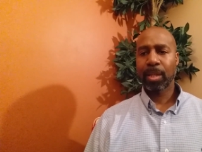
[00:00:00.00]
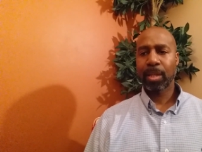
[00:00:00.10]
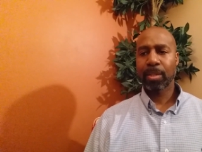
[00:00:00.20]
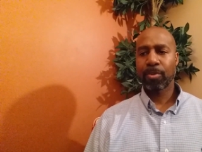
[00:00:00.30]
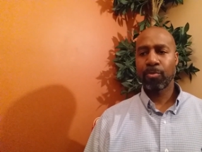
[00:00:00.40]

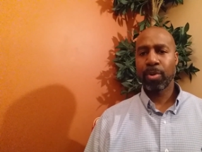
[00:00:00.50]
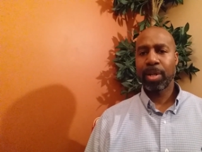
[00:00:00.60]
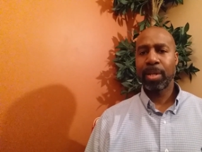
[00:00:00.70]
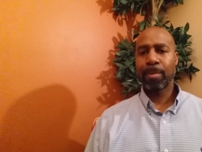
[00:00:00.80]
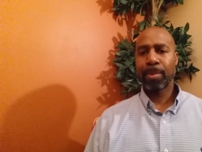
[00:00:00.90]
and
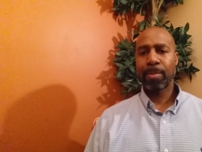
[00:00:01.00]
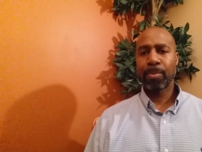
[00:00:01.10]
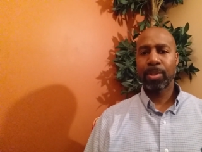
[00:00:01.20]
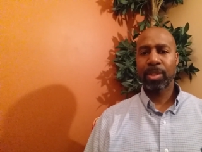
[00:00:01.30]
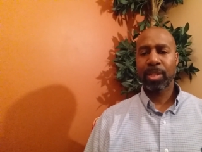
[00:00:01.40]
run into
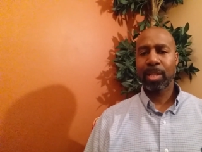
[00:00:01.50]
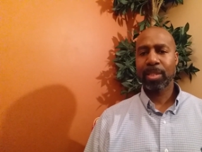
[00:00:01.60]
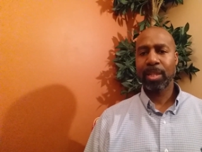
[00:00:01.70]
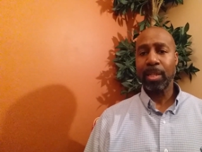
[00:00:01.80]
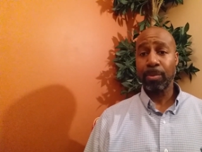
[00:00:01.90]
people and
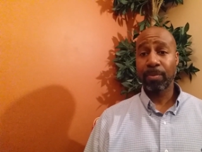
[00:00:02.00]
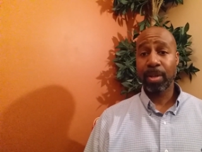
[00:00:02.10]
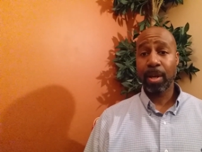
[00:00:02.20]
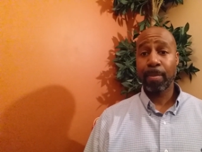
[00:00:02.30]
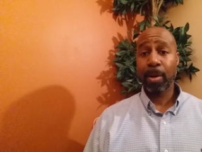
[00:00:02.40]
discuss things with
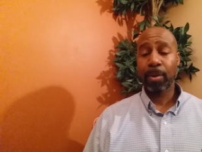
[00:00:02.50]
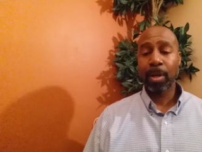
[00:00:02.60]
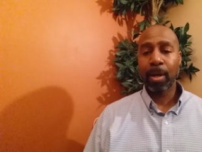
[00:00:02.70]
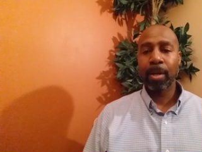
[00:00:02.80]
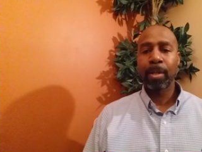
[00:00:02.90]
God about
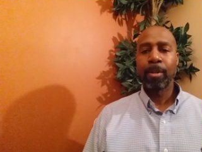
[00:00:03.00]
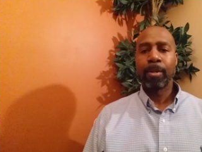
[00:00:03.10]
God,